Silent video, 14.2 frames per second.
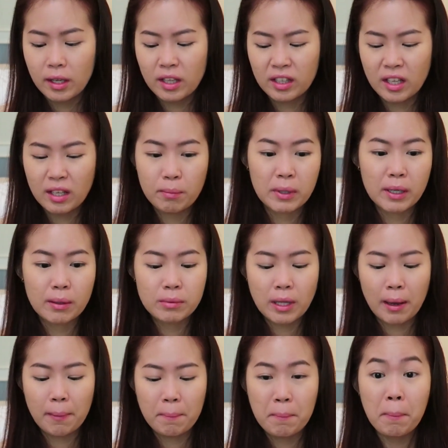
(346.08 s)
and then it becomes
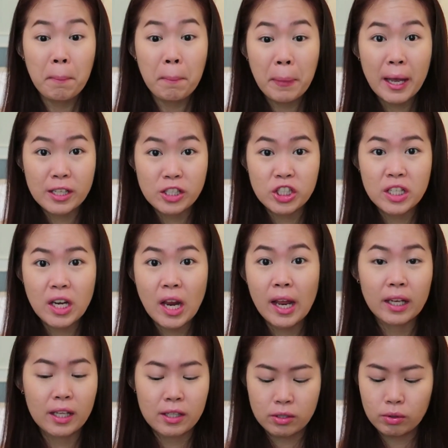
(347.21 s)
like patchy
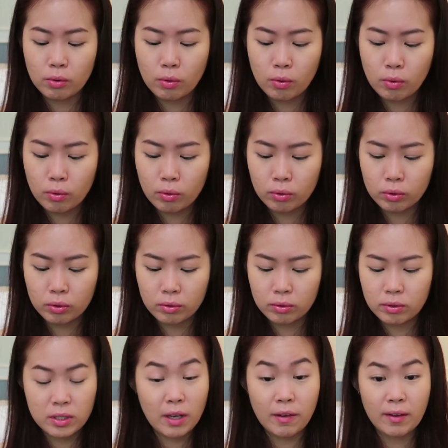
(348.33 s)
and there's no
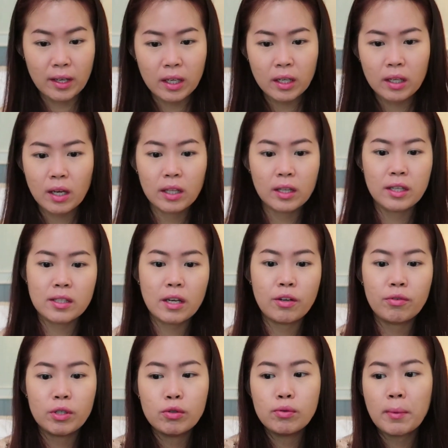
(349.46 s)
saving unless I
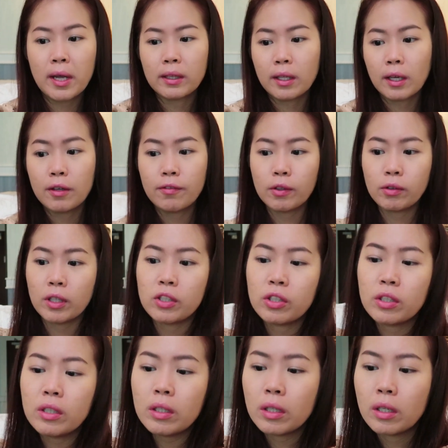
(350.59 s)
redo my entire
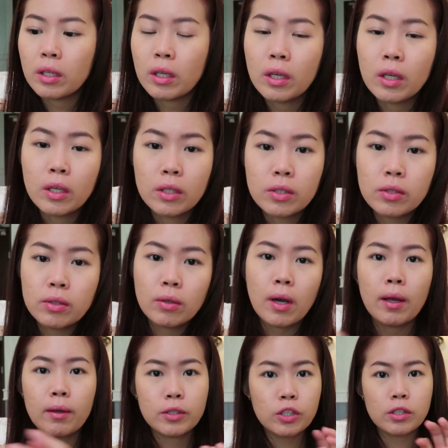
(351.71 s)
foundation. So
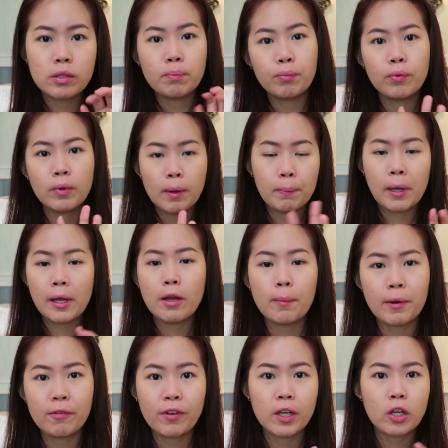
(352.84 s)
I just apply it
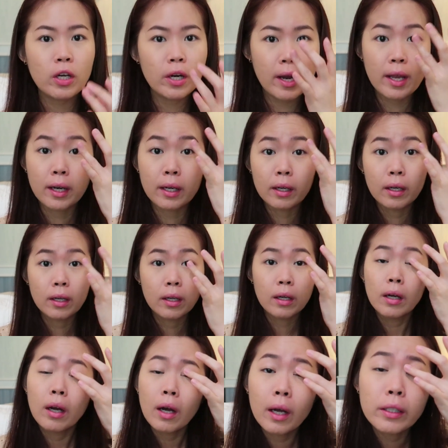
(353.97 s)
on my finger and
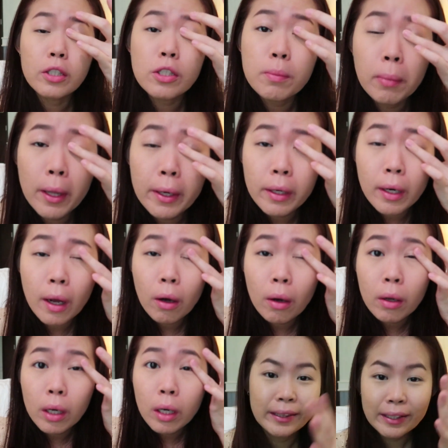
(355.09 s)
I just blend it out.
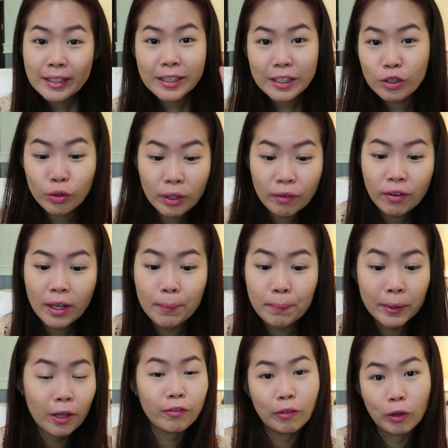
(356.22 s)
This is to give it a
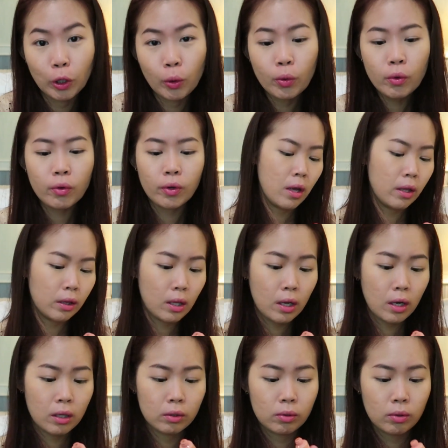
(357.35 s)
bit of glow, and
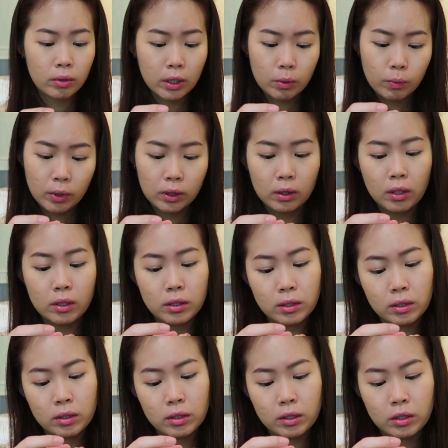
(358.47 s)
then I'll go in with
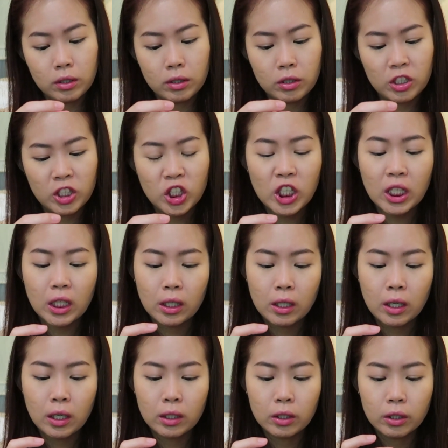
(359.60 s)
this cheek
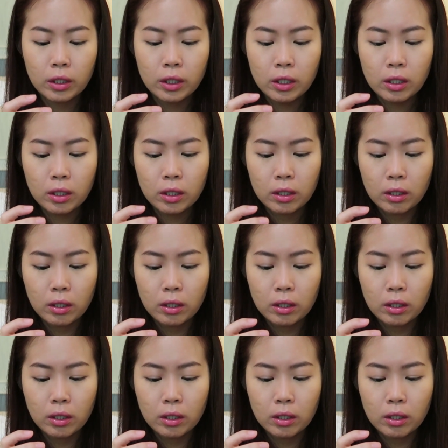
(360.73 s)
color.